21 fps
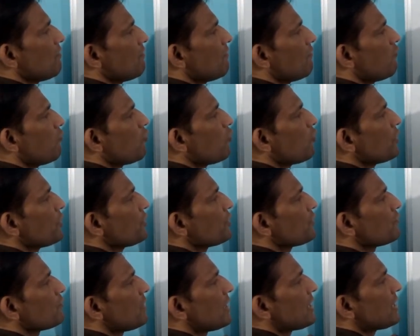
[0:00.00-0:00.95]
4
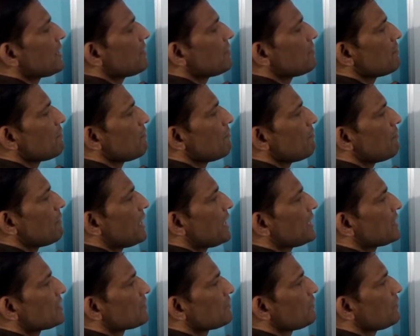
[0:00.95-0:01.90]
into 1
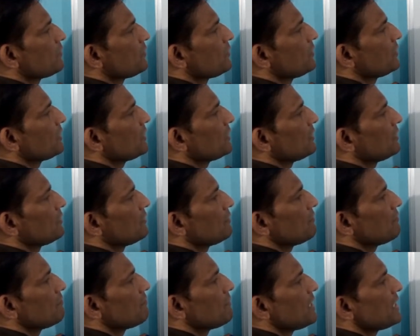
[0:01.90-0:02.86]
minus 4
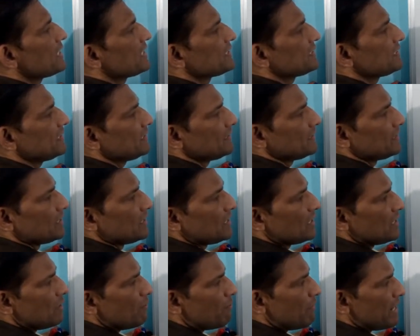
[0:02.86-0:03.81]
minus 3.
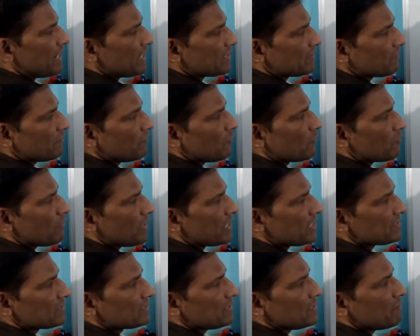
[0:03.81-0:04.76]
Minus 4
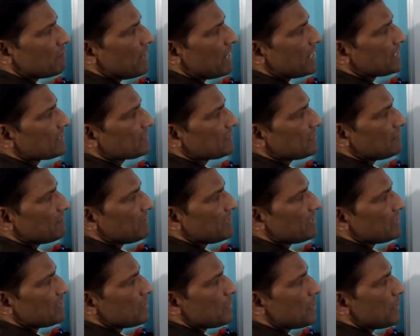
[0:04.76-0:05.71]
minus 3 minus
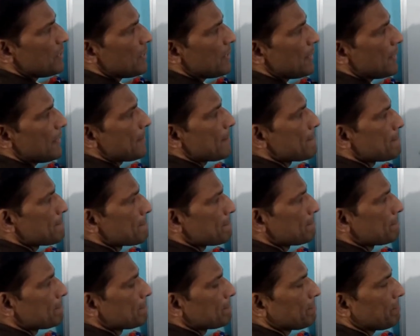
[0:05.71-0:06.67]
7
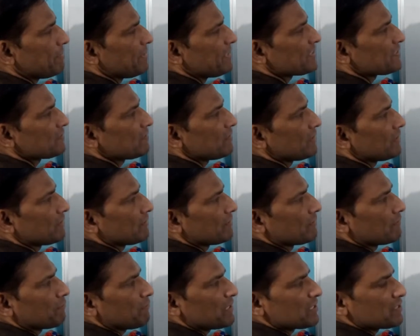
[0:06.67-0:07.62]
plus 1.
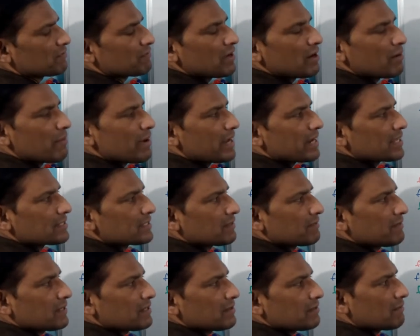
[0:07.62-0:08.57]
Plus 1 minus
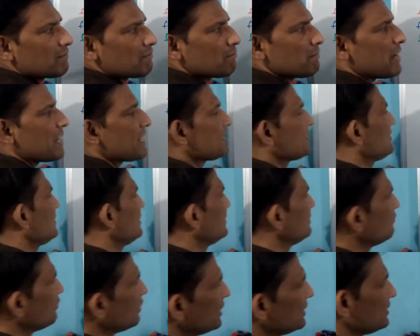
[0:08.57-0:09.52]
7 minus
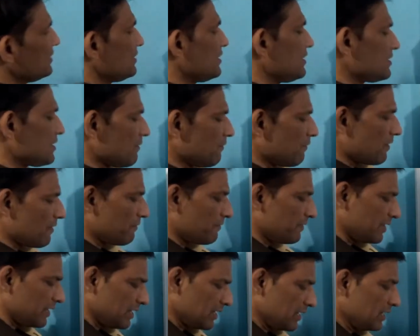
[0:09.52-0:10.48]
6. Okay, this is f of
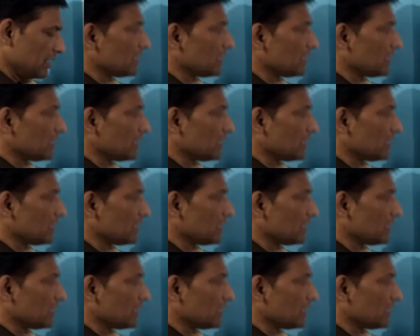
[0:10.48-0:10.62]
a.